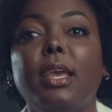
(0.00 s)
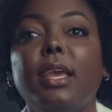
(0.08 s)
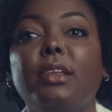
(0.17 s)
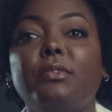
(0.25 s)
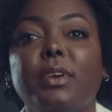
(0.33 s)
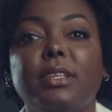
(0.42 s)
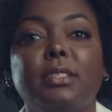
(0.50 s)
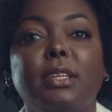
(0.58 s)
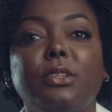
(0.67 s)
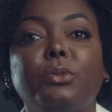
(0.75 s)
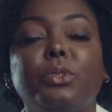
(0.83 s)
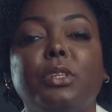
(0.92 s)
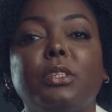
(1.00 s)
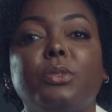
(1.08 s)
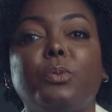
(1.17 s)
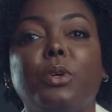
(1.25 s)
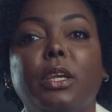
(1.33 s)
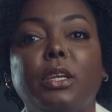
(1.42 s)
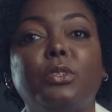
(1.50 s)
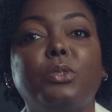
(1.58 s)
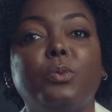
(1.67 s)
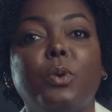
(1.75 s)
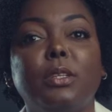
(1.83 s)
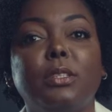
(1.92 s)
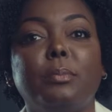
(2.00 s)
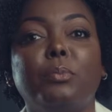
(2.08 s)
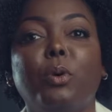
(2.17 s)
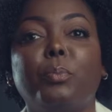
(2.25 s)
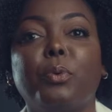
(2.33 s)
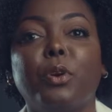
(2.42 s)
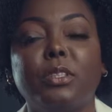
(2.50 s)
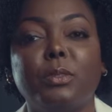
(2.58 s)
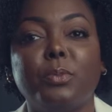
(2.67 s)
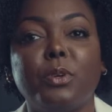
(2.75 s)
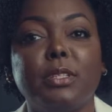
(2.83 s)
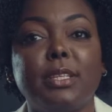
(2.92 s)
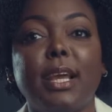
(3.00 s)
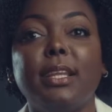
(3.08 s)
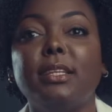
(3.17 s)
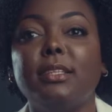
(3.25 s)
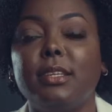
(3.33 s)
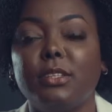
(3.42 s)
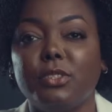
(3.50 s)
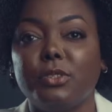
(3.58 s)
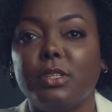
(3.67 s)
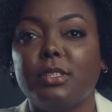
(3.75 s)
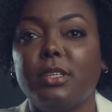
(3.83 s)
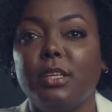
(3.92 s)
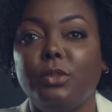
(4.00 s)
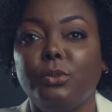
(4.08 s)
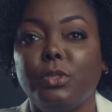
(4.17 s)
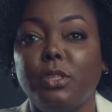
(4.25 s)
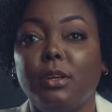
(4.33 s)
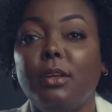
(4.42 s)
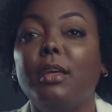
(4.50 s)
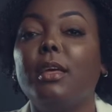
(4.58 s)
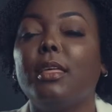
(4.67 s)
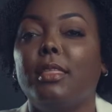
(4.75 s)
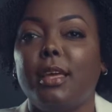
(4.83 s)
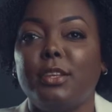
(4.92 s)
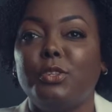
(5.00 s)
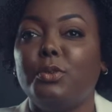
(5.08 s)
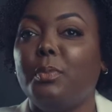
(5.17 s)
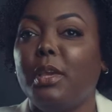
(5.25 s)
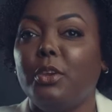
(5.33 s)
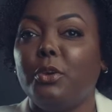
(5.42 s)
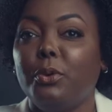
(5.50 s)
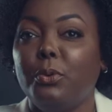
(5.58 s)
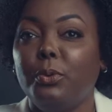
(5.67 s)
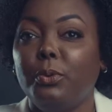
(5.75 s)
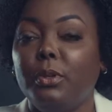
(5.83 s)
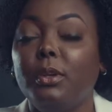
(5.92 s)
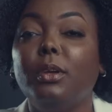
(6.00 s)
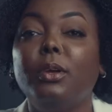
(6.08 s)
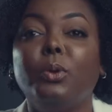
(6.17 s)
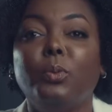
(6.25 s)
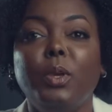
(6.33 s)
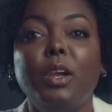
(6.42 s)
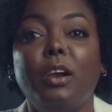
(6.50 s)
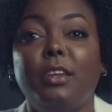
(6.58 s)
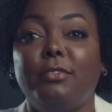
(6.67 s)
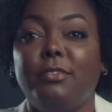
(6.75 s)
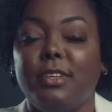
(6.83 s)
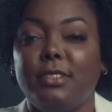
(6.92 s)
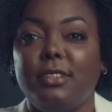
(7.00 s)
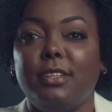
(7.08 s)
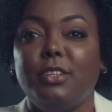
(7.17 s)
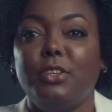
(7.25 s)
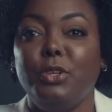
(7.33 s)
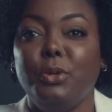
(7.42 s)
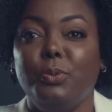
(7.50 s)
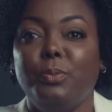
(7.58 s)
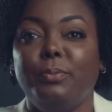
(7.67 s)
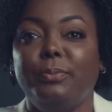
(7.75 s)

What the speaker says: Invest Saint Lucia is working towards a more prosperous and industrious Saint Lucia that you make your own. We are invested in you.